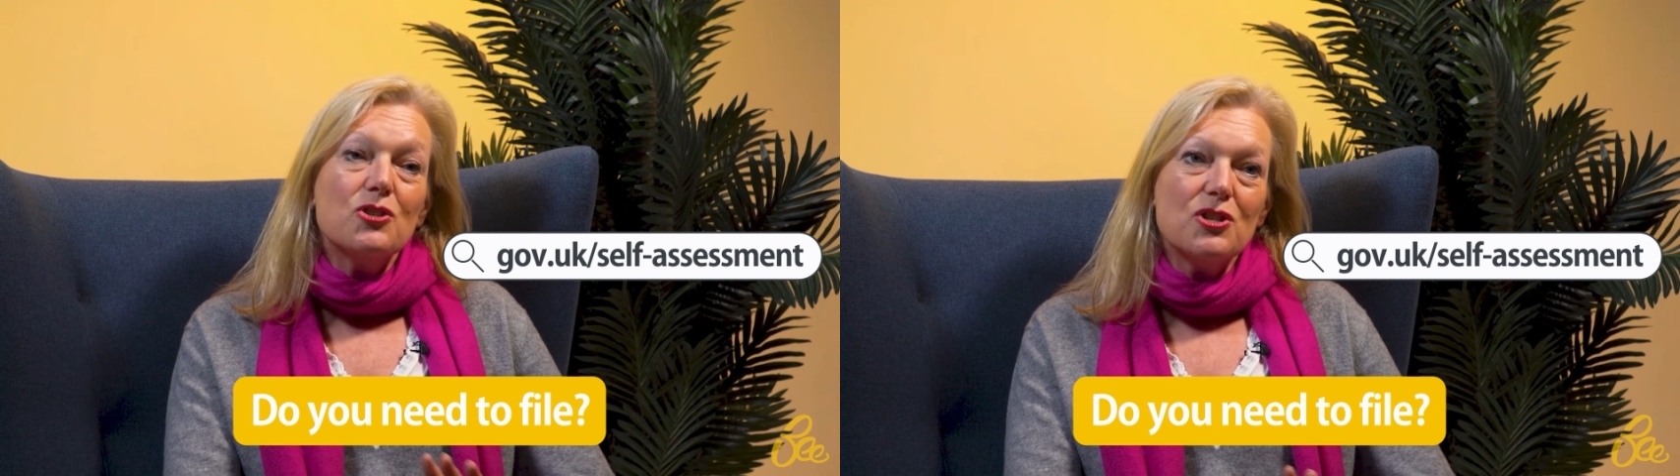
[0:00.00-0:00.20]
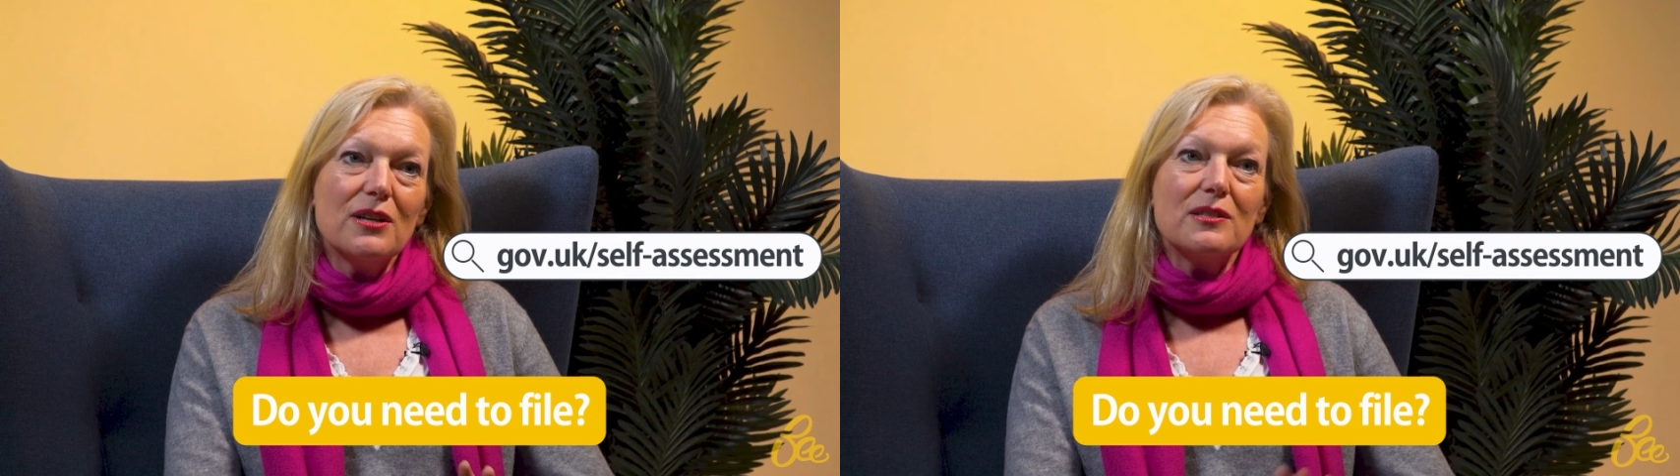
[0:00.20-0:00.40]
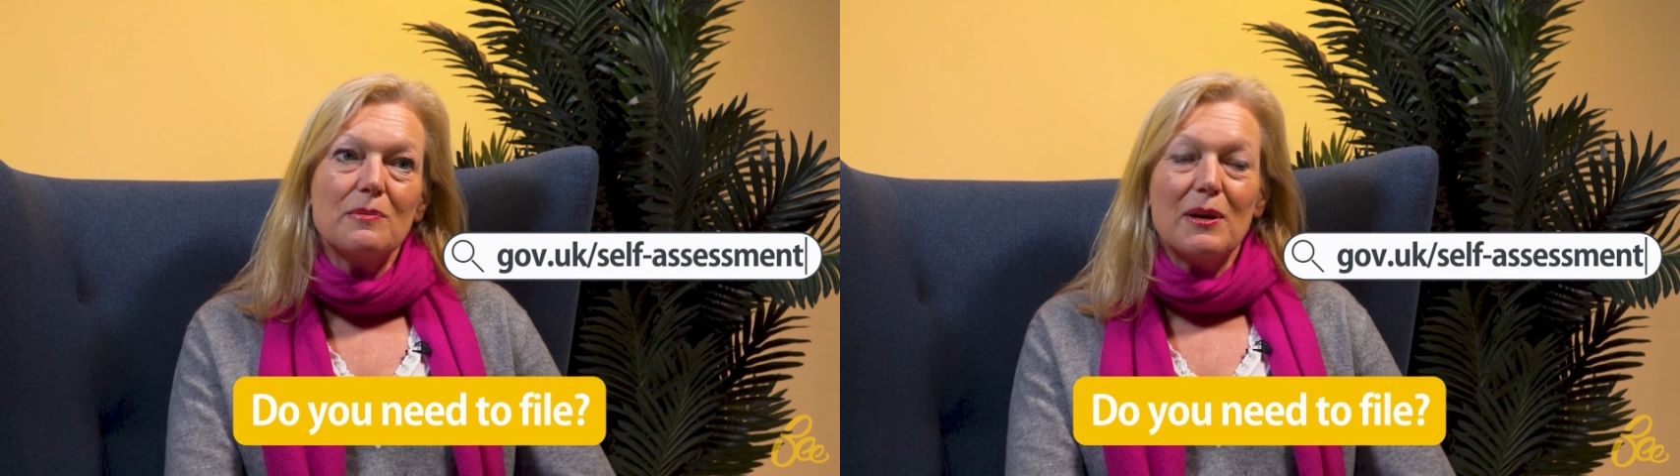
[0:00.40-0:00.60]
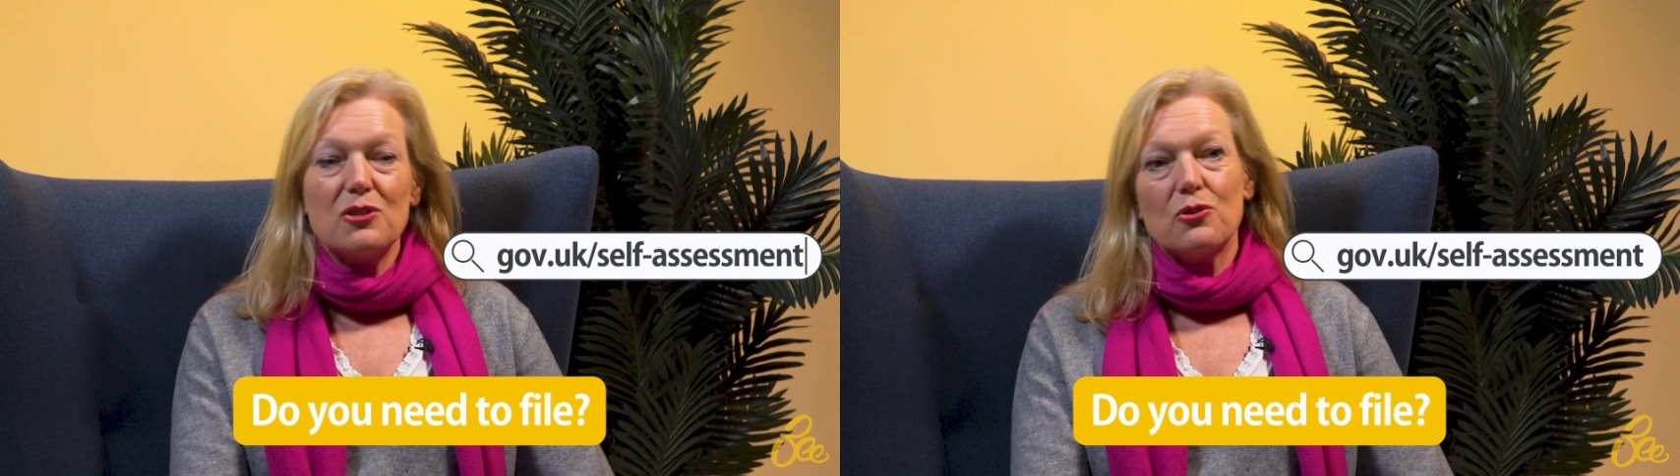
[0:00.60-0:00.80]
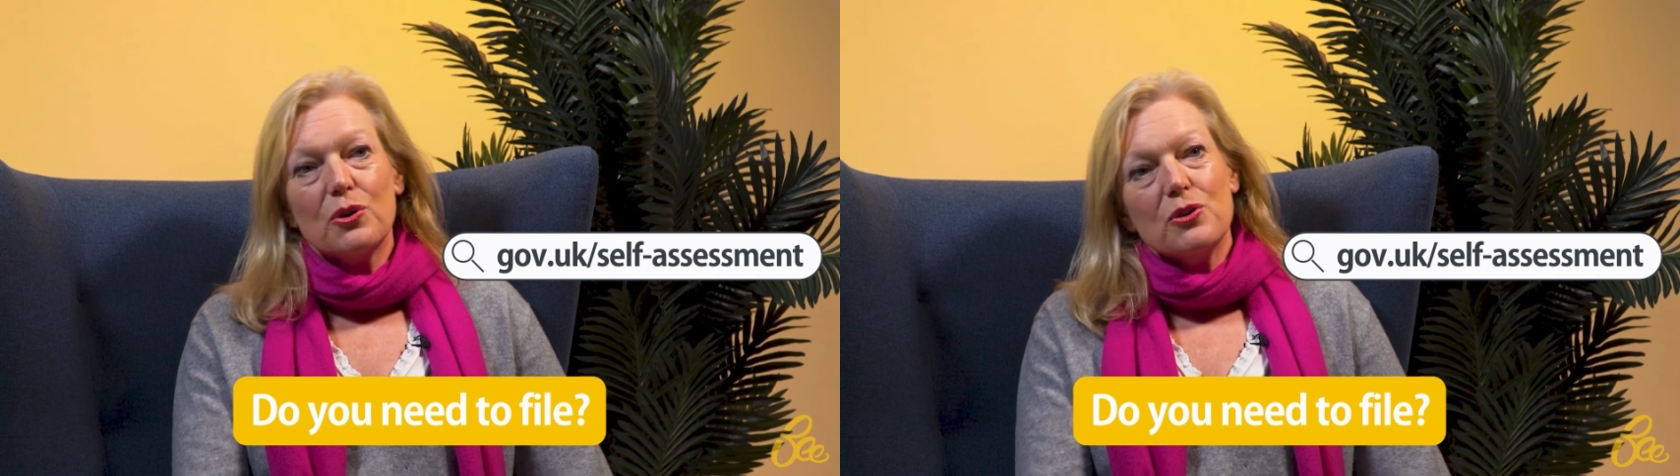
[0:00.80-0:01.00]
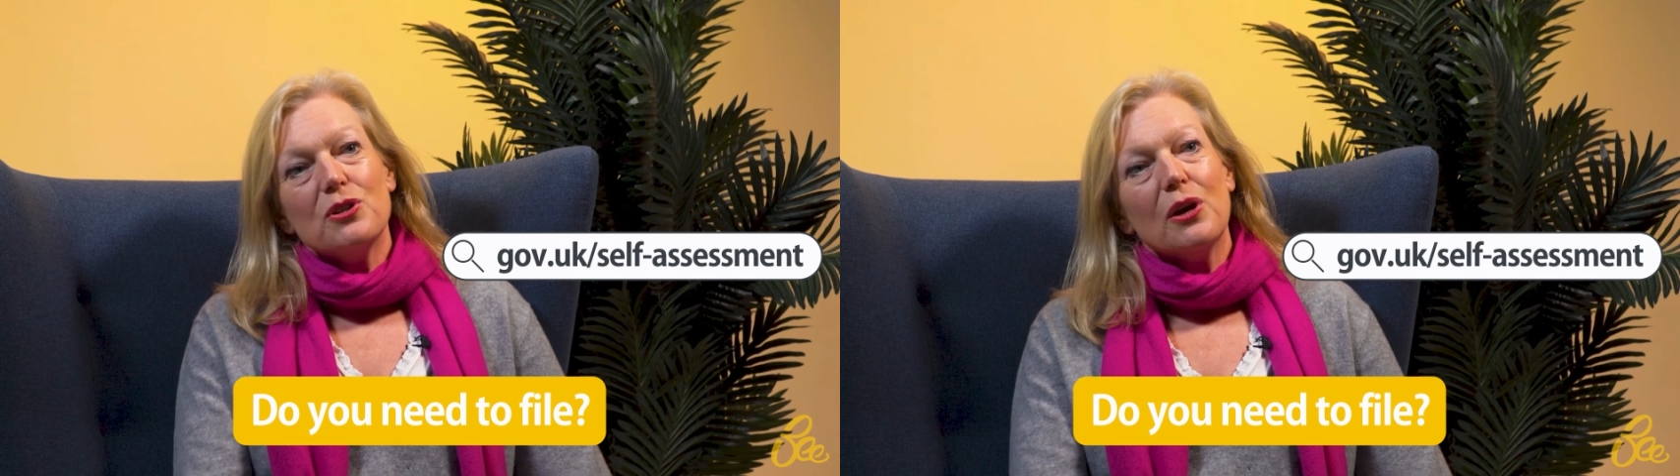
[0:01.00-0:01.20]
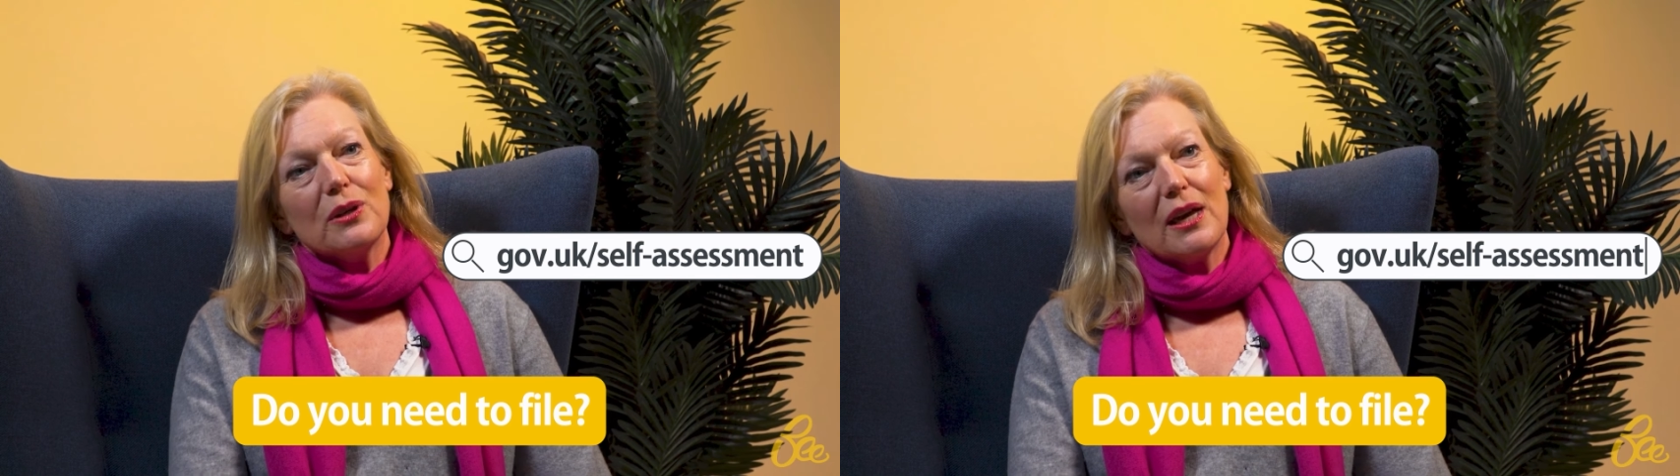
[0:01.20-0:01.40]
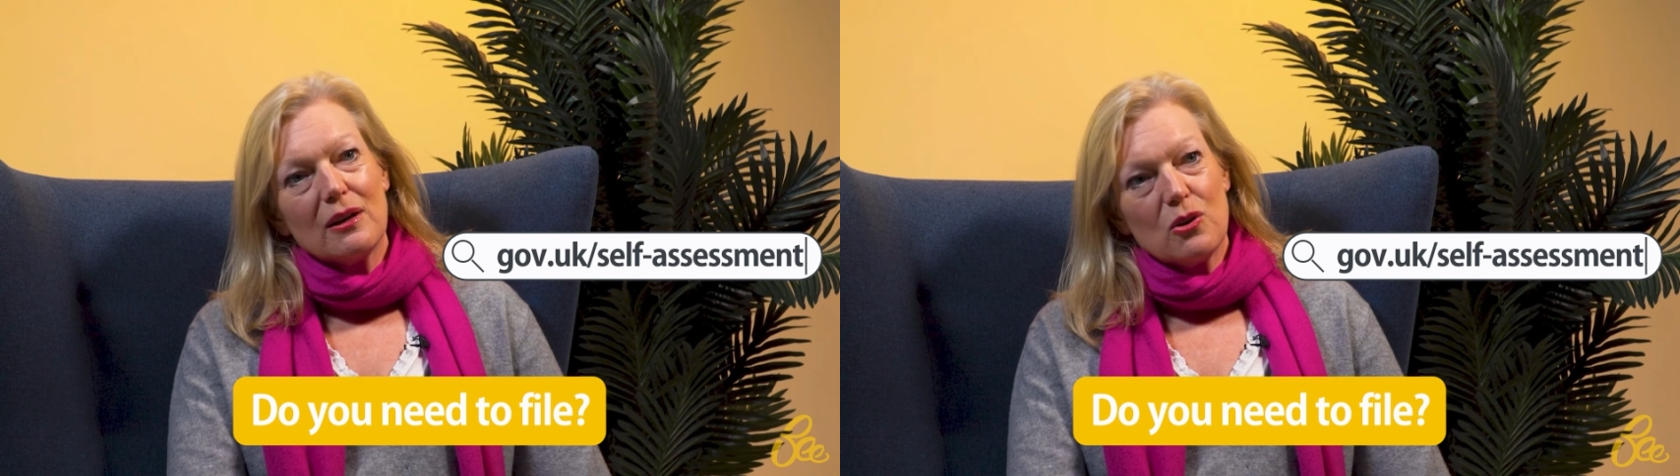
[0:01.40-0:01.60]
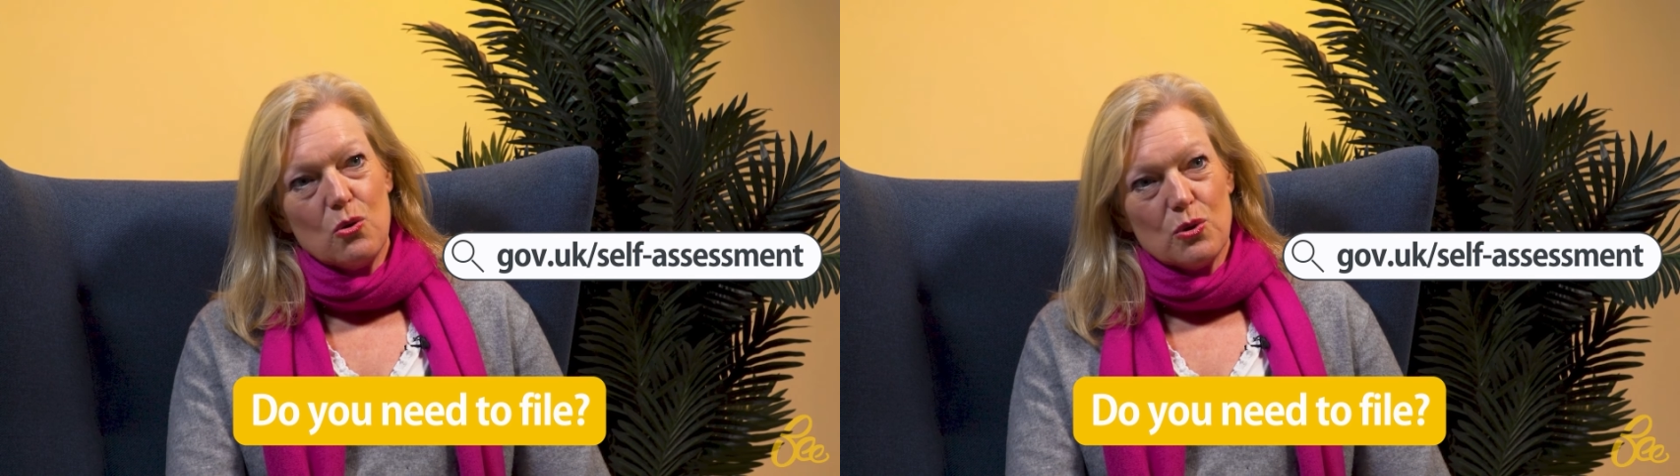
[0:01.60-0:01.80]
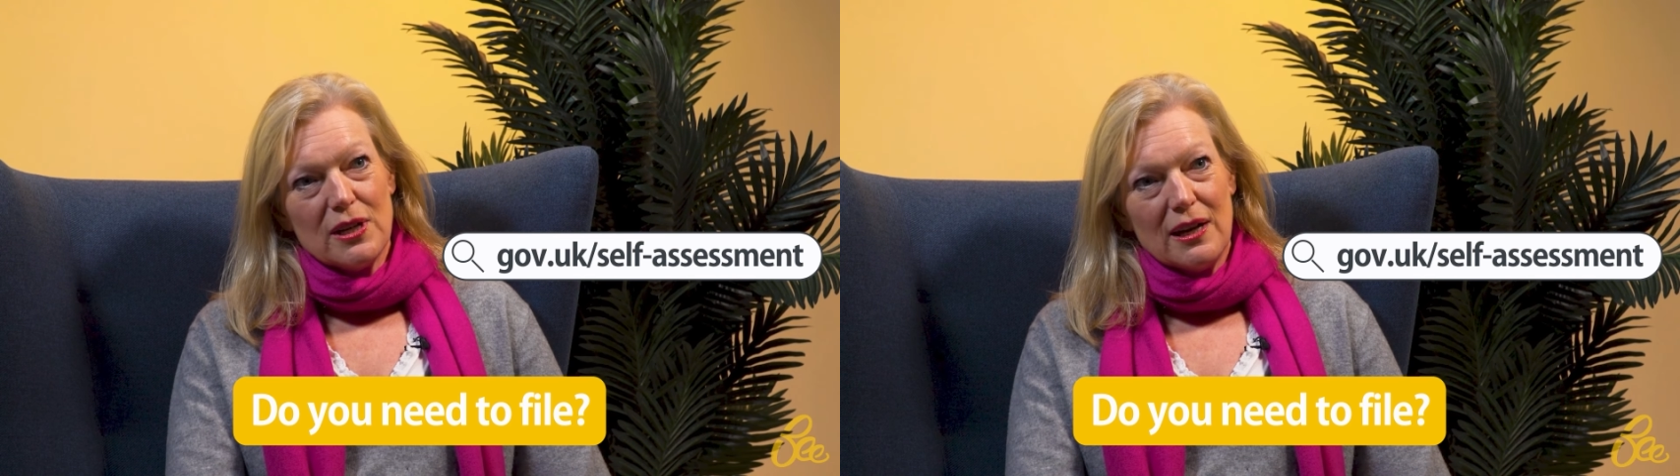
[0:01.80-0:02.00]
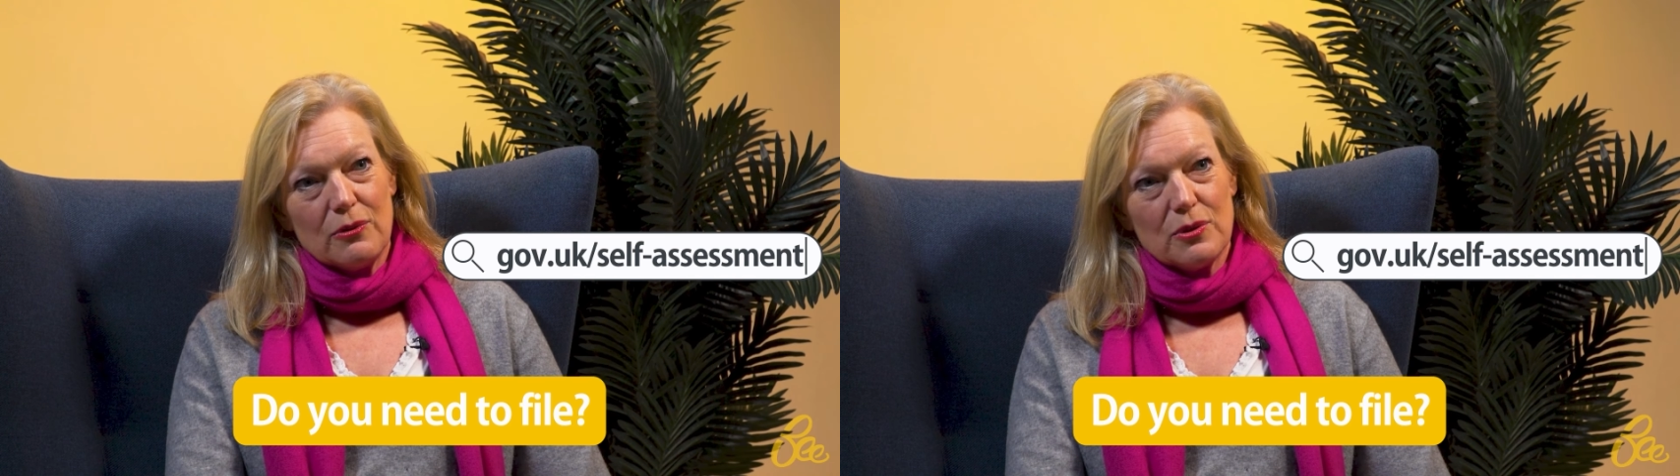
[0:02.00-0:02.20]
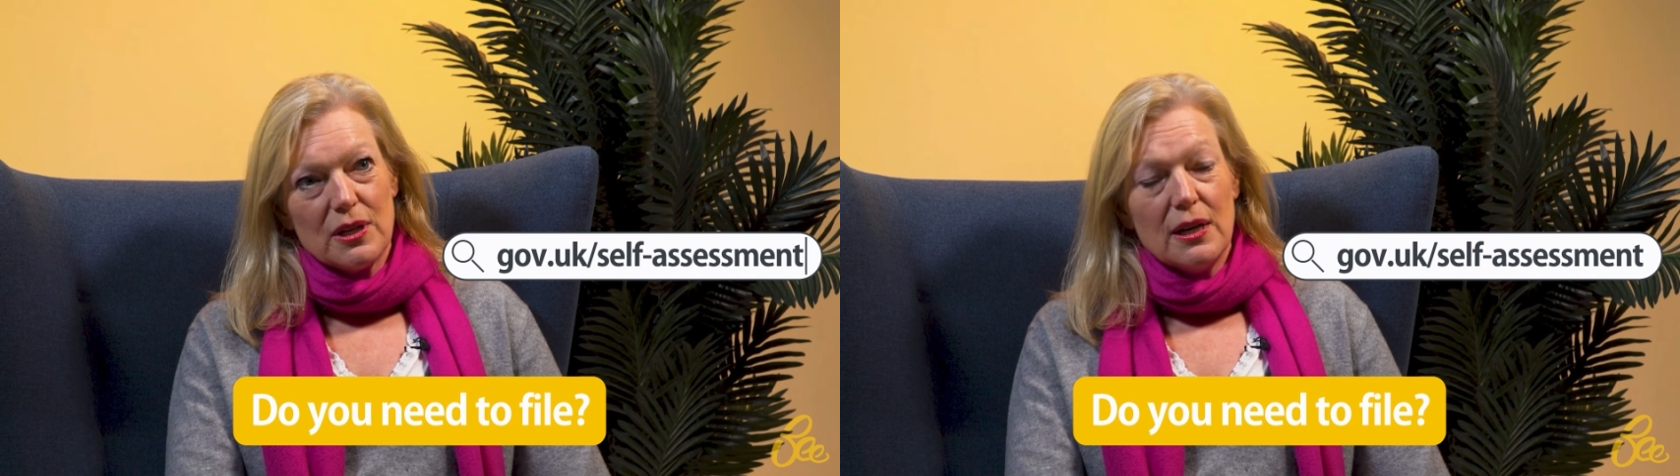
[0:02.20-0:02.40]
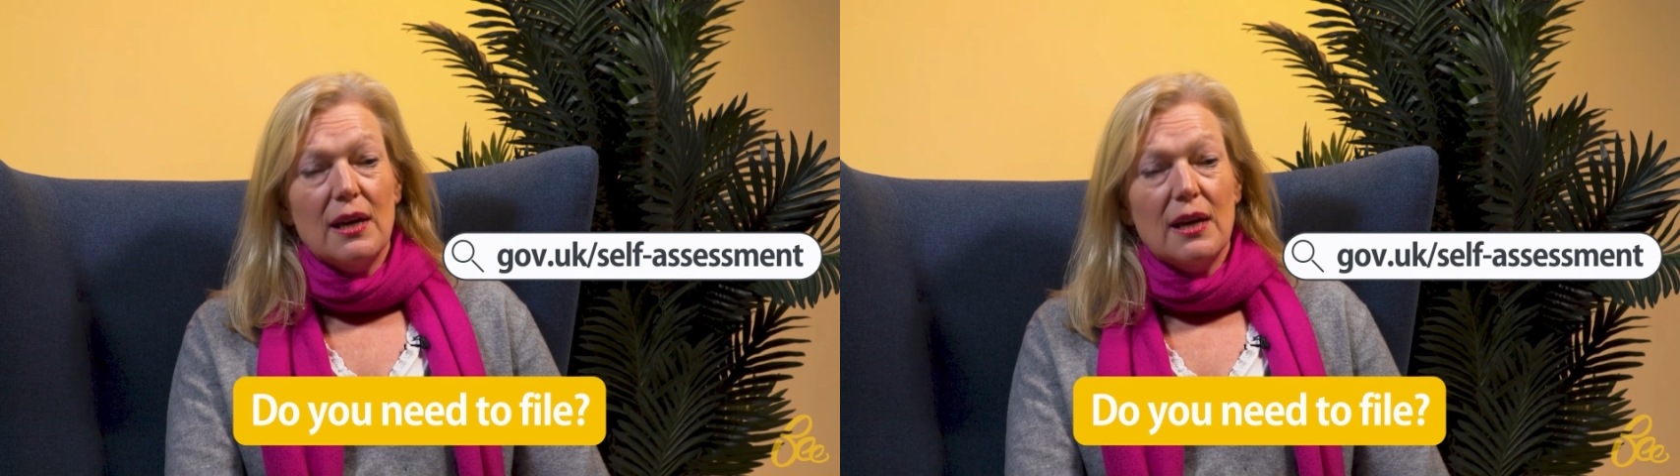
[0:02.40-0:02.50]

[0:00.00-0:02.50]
just to make sure you don't get caught out.